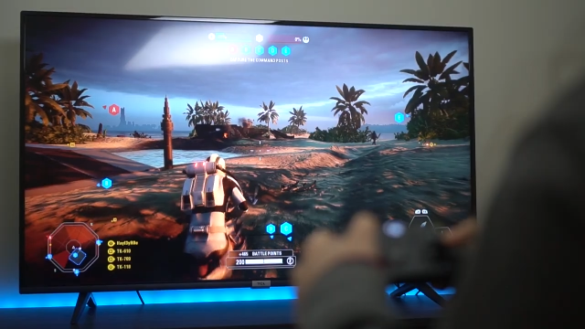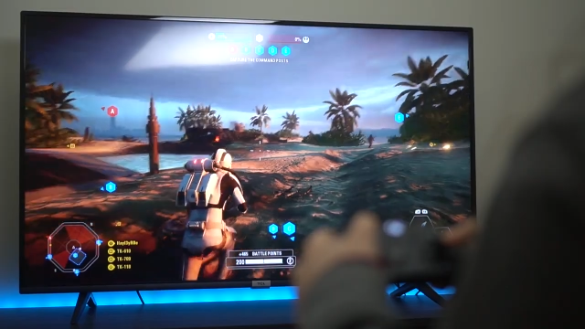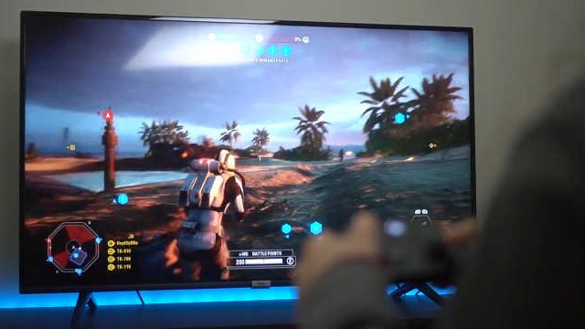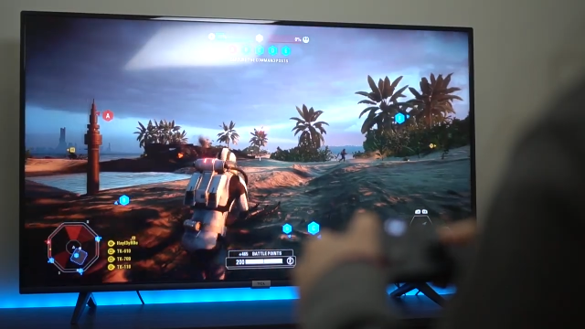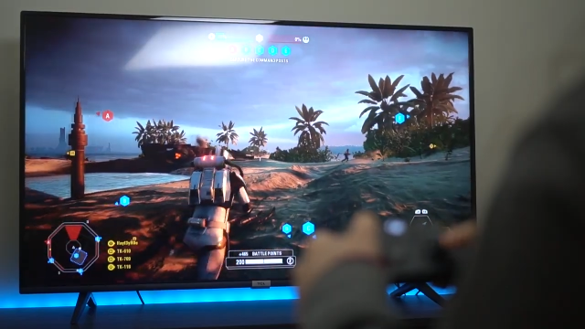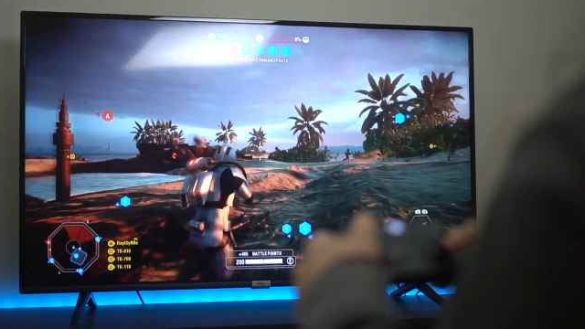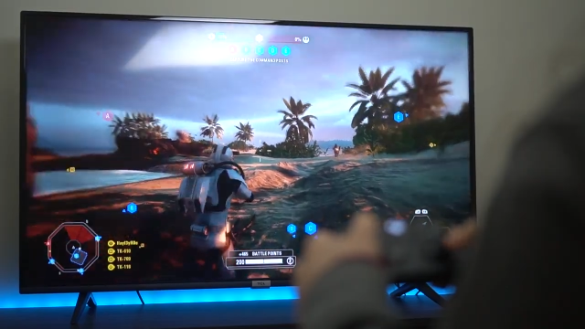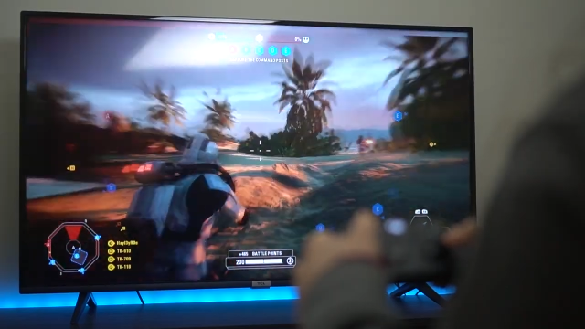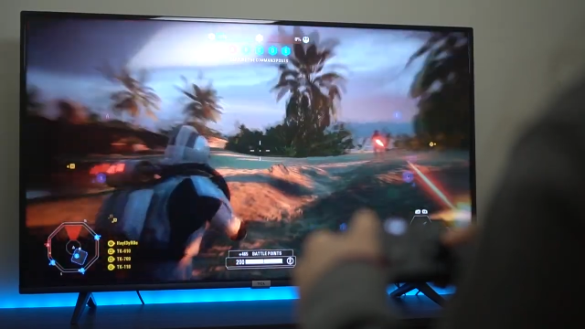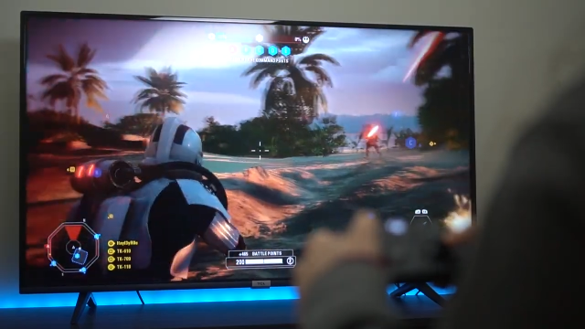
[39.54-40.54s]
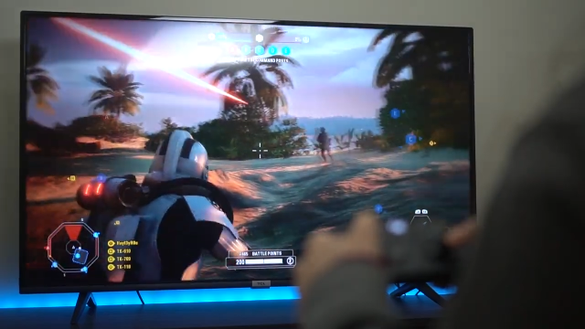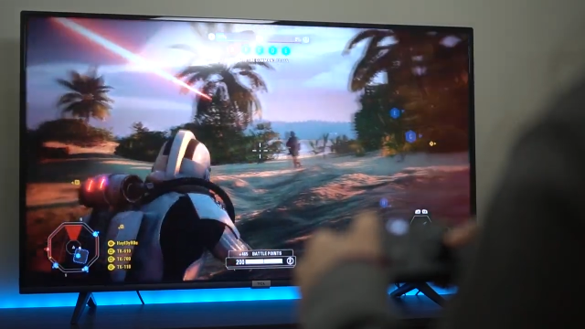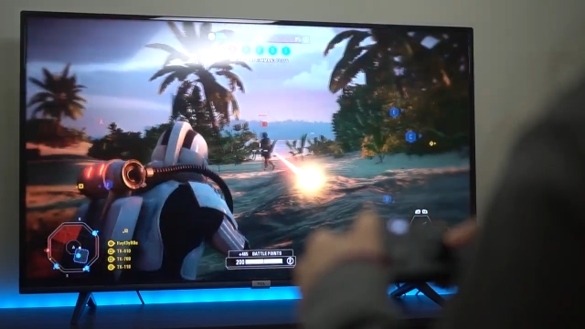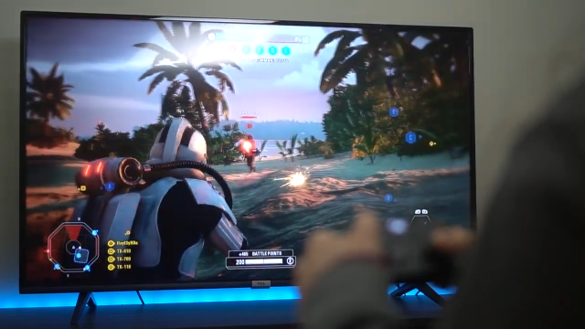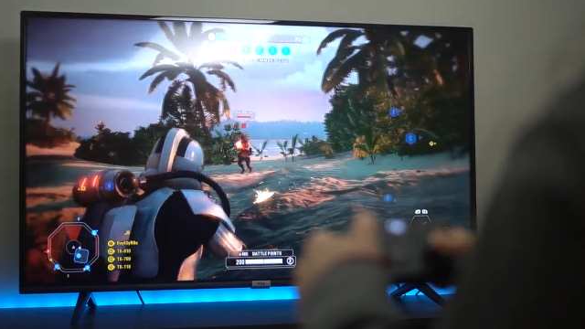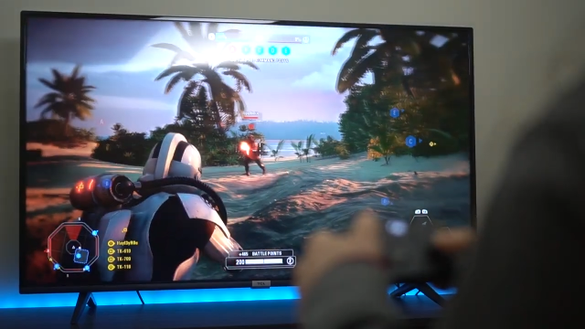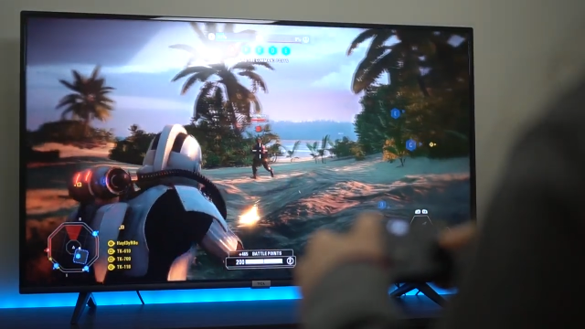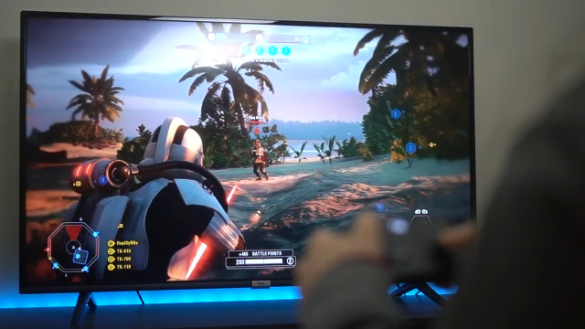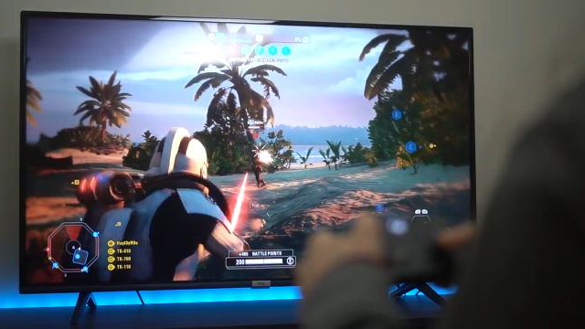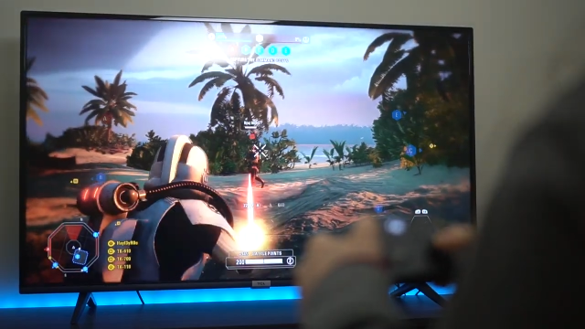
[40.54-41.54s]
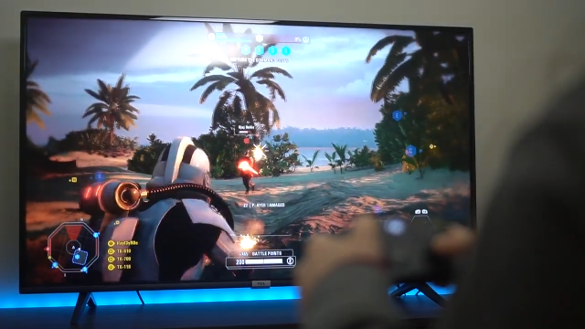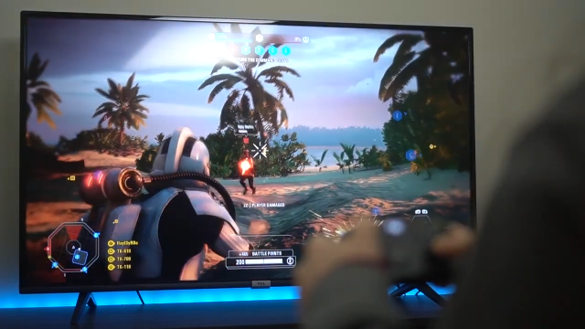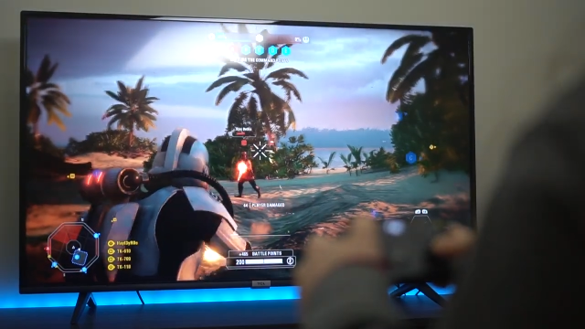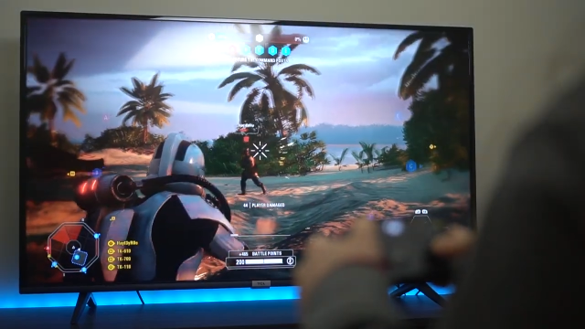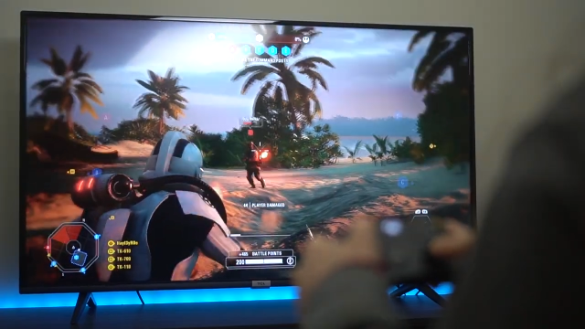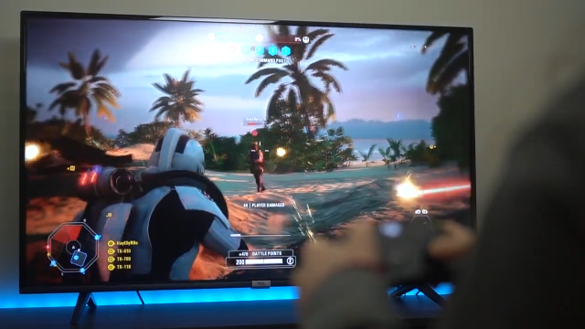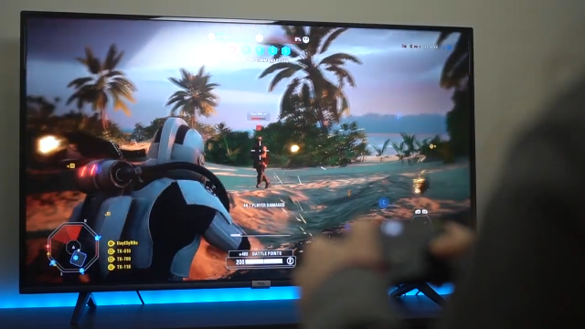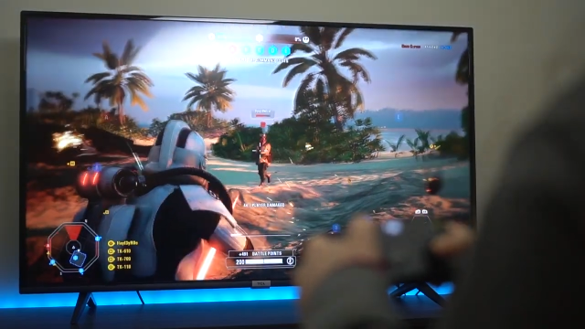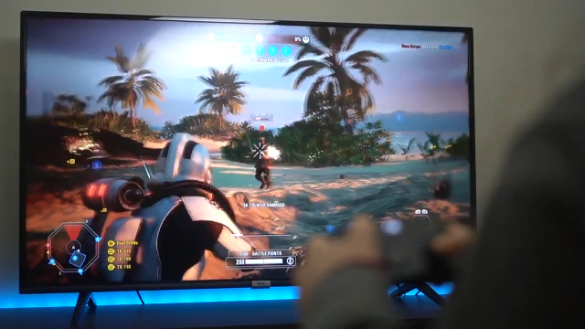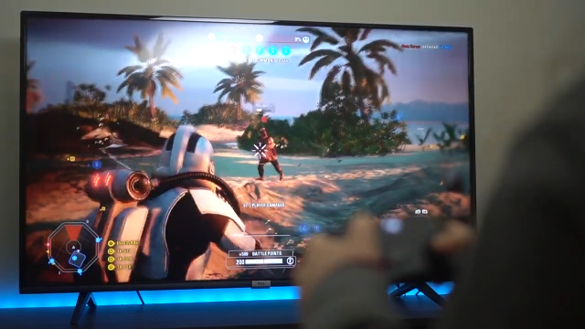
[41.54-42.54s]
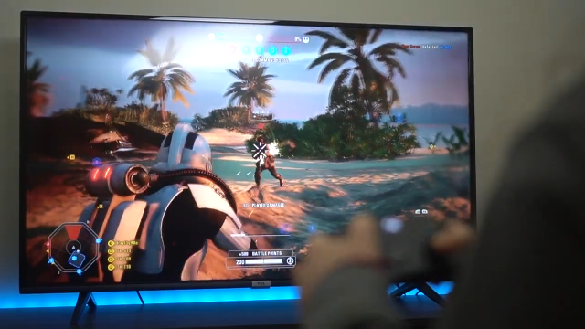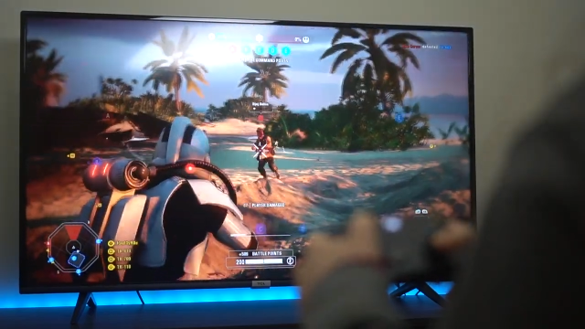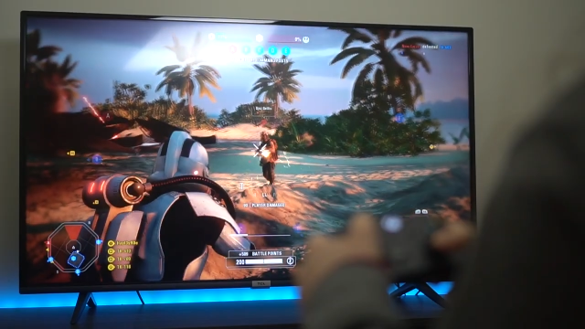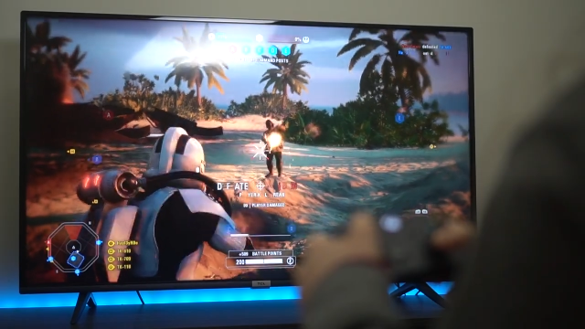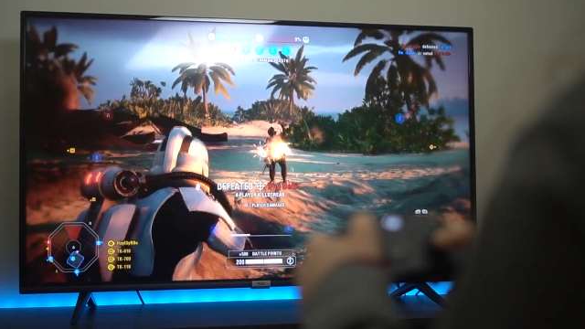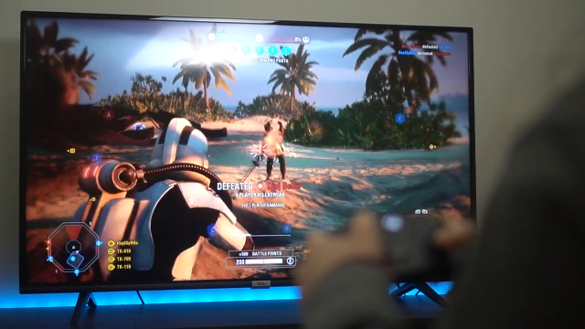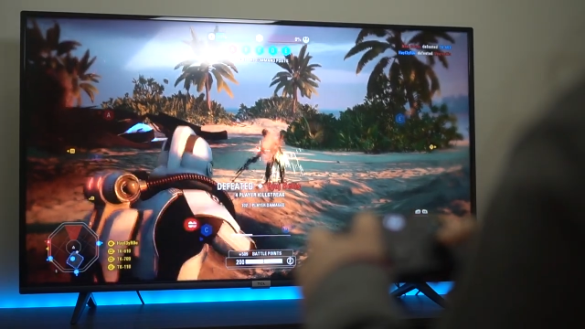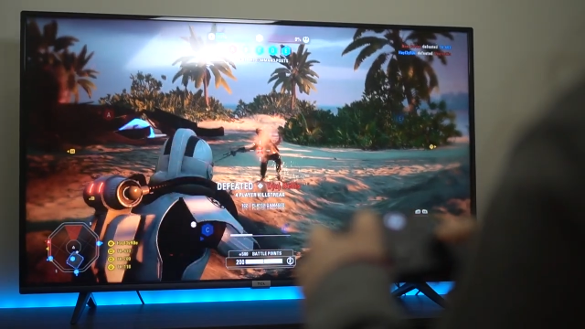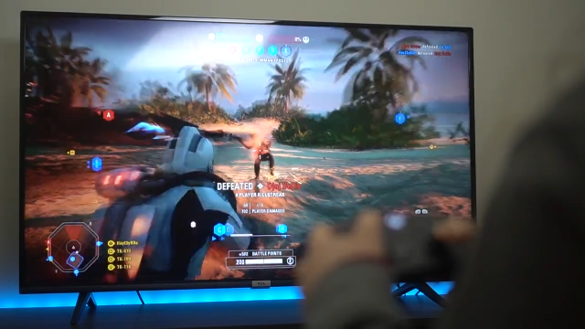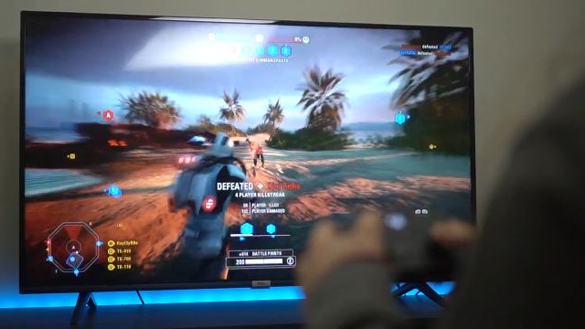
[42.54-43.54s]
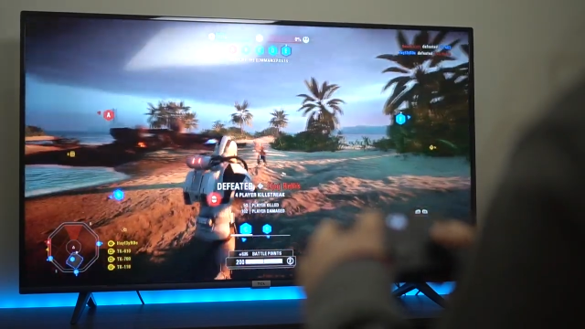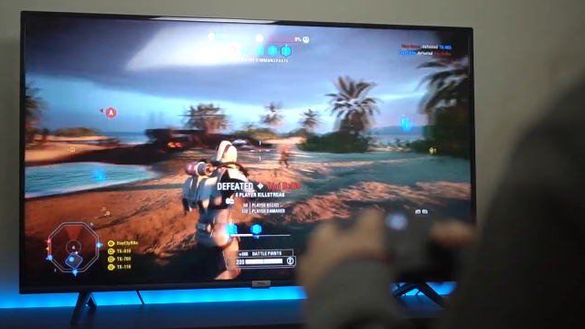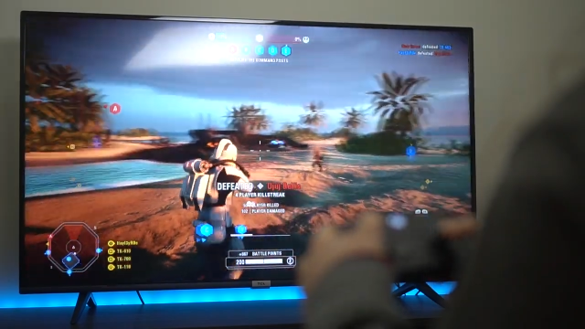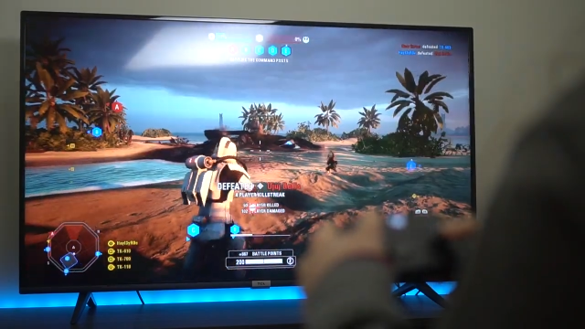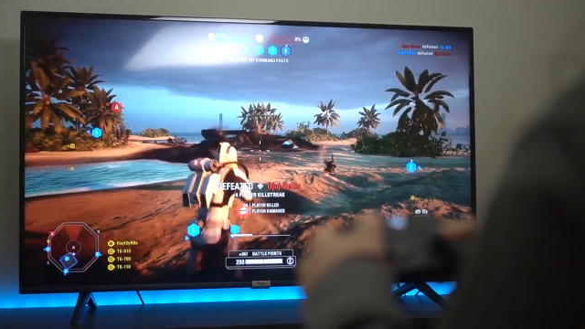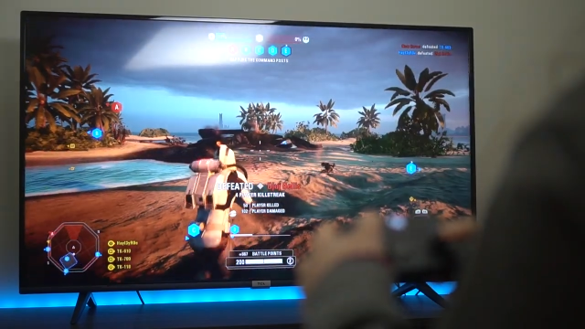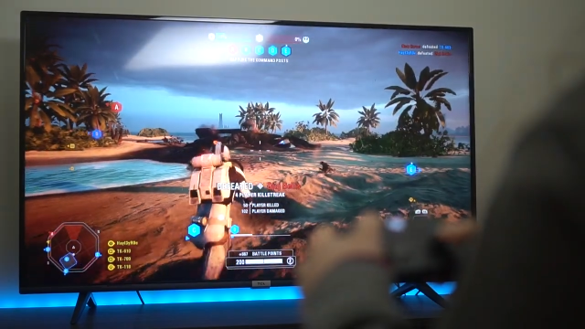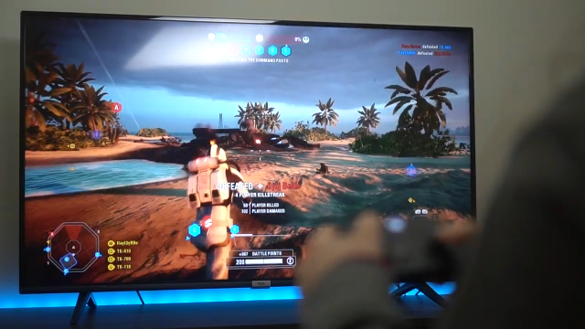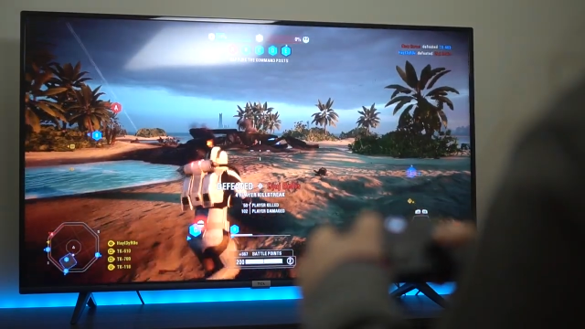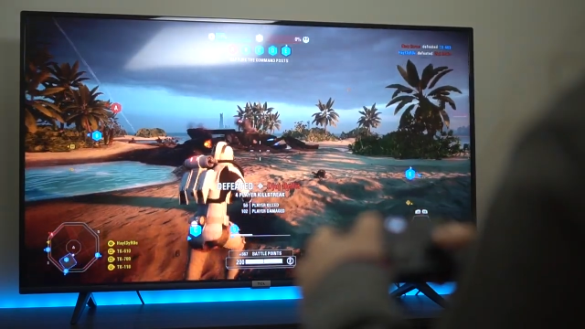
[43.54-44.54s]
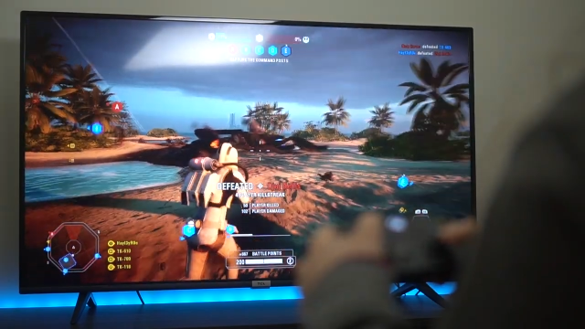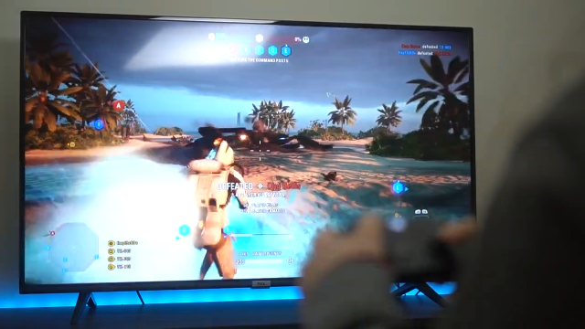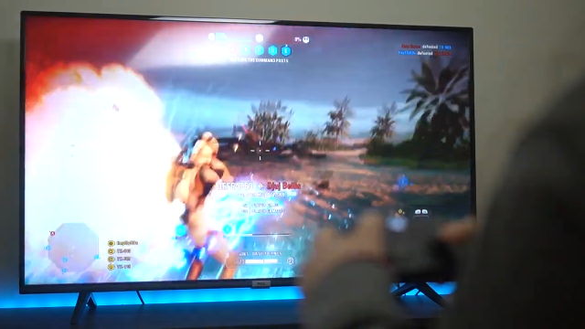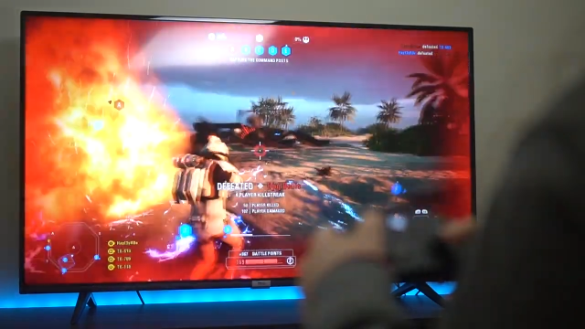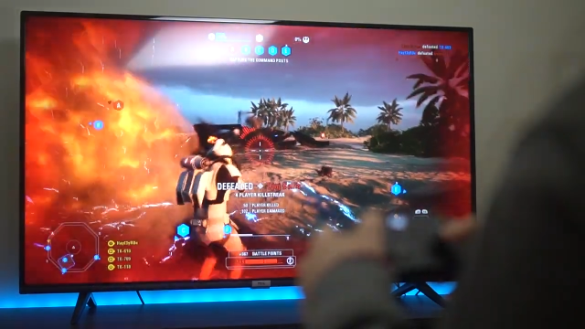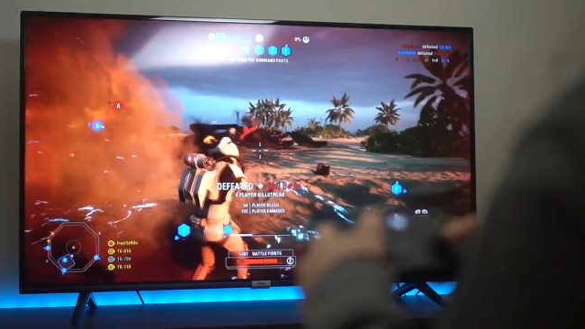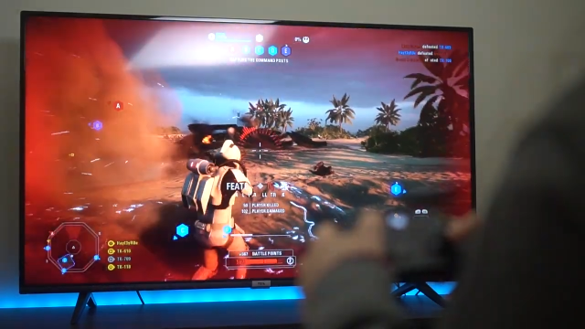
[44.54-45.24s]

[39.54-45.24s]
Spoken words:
Nobody's mouth can be seen.